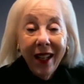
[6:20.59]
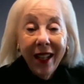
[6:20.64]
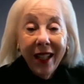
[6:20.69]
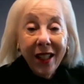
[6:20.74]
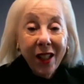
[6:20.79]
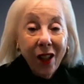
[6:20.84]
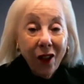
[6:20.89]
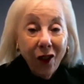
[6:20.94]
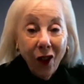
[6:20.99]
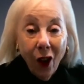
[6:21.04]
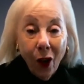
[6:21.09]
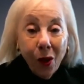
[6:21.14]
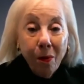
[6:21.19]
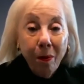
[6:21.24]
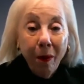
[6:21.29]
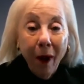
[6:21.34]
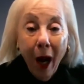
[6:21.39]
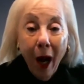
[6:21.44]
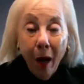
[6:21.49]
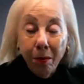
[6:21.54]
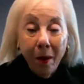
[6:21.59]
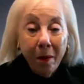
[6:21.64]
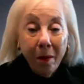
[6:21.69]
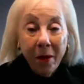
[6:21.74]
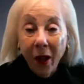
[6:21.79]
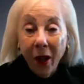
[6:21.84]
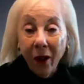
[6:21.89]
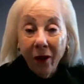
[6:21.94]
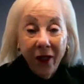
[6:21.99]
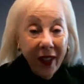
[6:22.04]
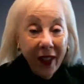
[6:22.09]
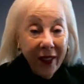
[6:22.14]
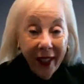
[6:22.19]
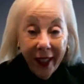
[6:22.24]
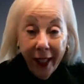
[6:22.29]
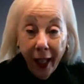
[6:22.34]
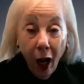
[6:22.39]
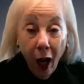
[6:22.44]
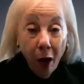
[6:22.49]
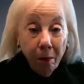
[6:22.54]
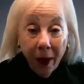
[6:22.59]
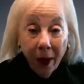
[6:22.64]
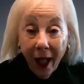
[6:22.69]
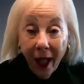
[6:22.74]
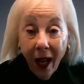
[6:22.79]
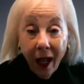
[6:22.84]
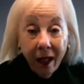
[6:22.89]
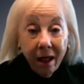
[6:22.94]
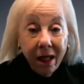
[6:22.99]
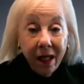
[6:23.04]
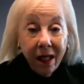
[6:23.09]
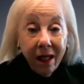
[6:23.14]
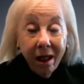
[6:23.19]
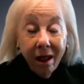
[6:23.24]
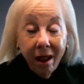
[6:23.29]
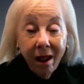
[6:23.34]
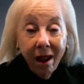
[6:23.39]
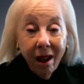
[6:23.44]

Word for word: is that those problems are very complex,